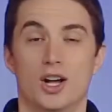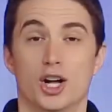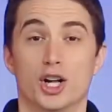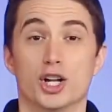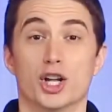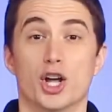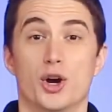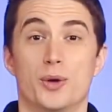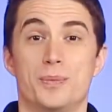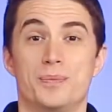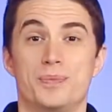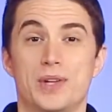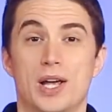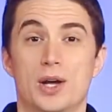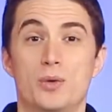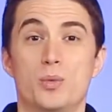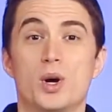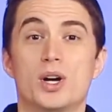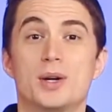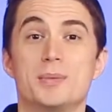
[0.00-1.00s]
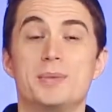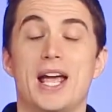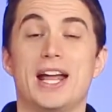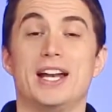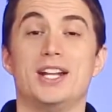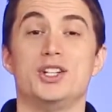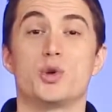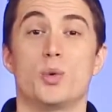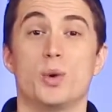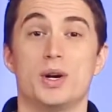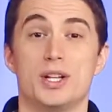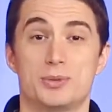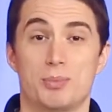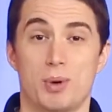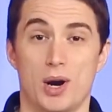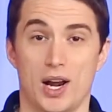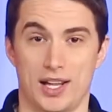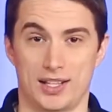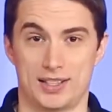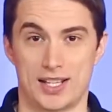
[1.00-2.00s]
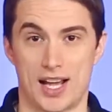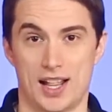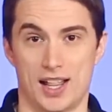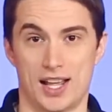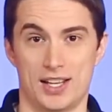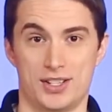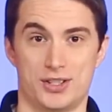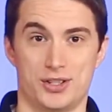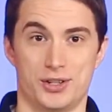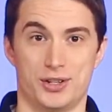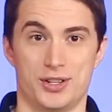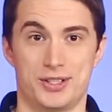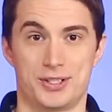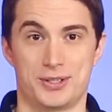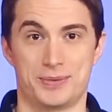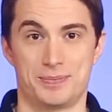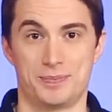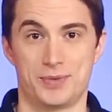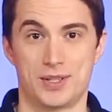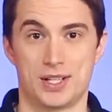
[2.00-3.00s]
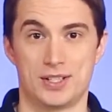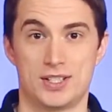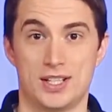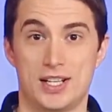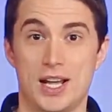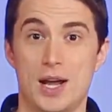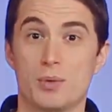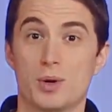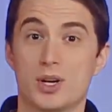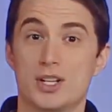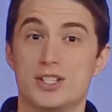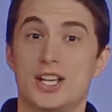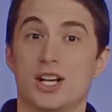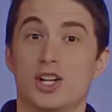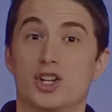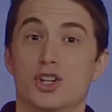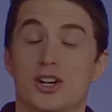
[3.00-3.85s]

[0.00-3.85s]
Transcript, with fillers: Hello, and welcome to 80/20's Product Highlight Series. Today we're going to take a